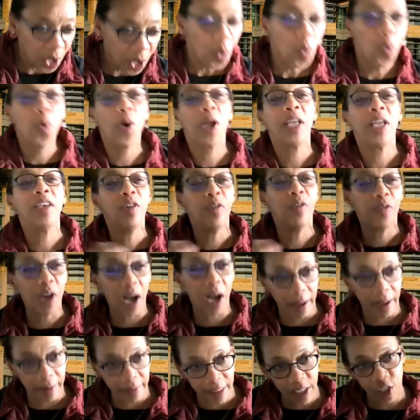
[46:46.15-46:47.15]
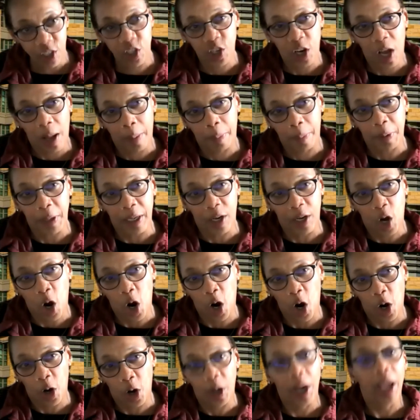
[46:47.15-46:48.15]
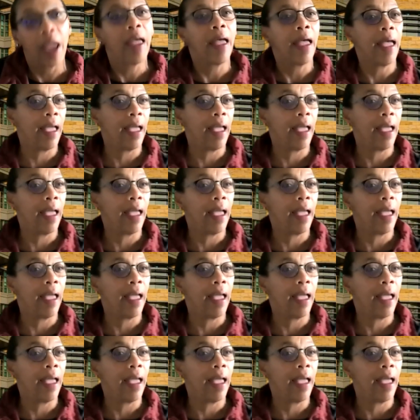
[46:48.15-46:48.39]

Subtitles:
when you've gotten the shopping cart